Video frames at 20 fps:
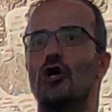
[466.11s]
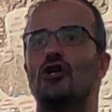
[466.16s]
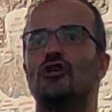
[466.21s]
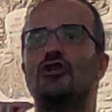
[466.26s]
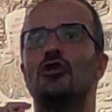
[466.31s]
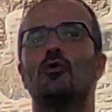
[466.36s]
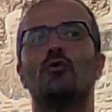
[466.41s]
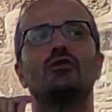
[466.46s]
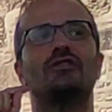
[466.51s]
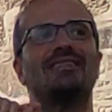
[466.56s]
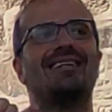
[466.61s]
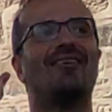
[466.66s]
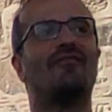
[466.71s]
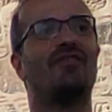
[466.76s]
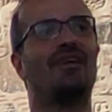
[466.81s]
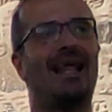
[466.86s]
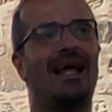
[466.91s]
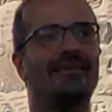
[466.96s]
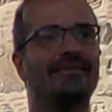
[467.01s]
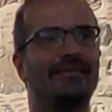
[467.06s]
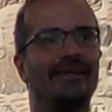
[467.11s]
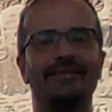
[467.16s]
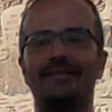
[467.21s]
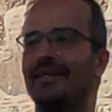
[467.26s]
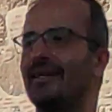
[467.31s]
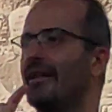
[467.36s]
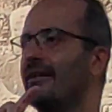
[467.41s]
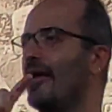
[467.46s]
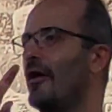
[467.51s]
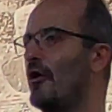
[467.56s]
you would have landed
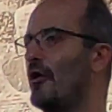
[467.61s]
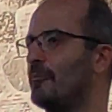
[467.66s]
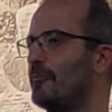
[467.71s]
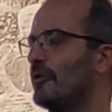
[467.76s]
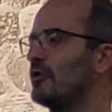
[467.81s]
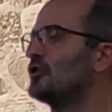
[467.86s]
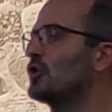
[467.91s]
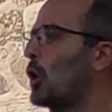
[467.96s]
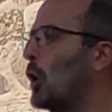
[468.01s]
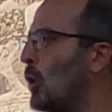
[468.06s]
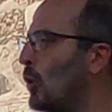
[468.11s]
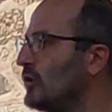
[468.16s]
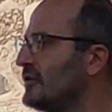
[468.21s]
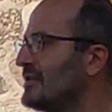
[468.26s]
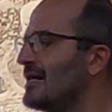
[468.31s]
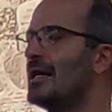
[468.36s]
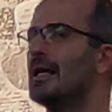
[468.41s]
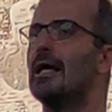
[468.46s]
in an airport called